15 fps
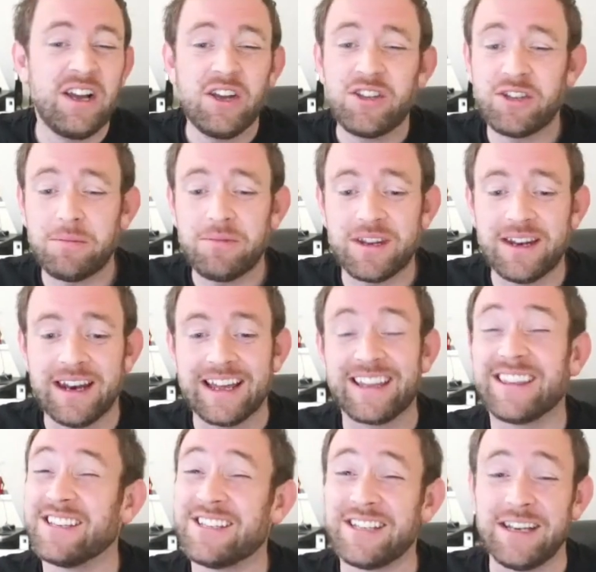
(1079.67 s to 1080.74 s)
Something like
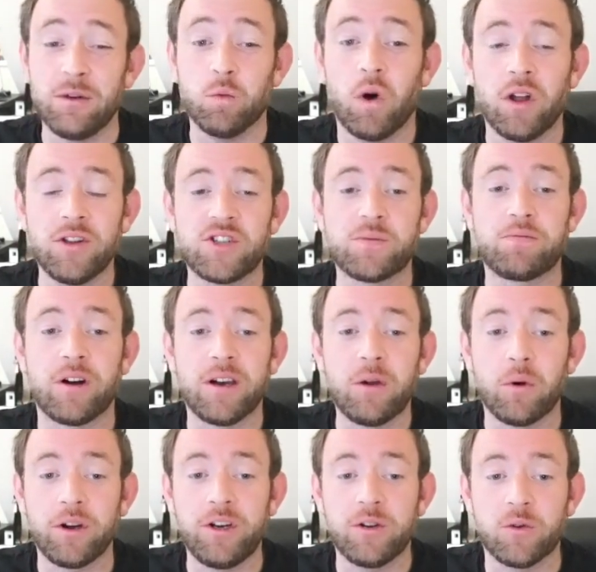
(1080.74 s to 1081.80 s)
the c1's probably
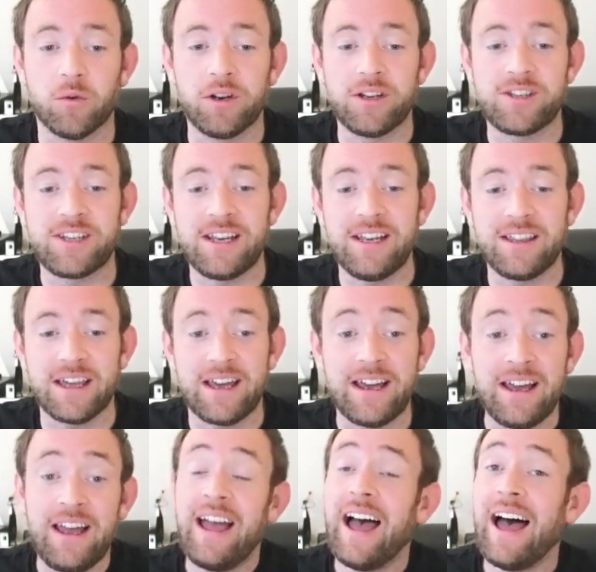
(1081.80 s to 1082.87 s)
what you're going to see there,
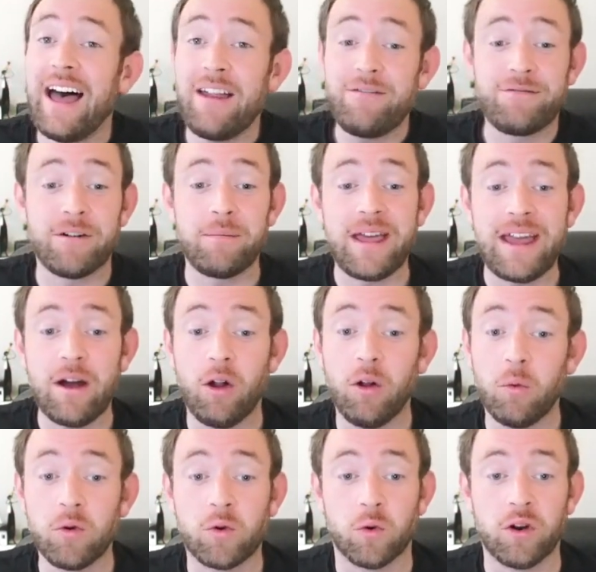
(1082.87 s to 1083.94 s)
and from there, all
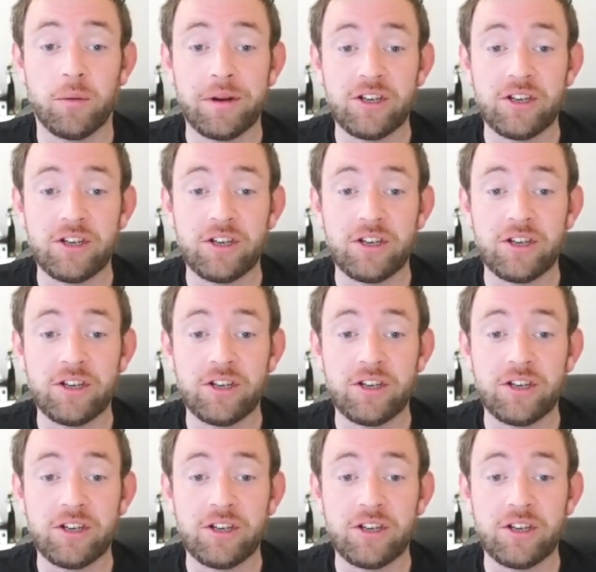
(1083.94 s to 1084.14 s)
we're going to be